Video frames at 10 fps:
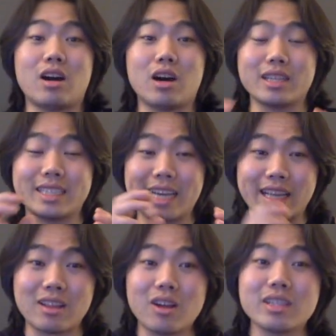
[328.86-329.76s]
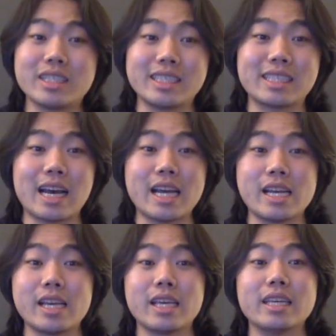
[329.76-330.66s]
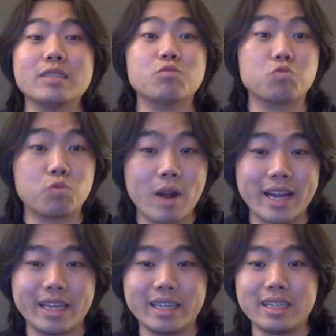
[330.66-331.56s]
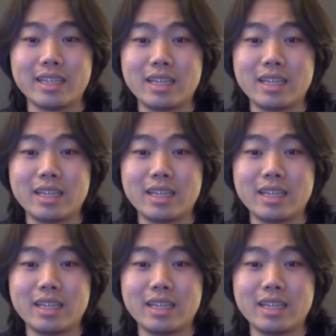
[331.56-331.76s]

on the technology side is ready.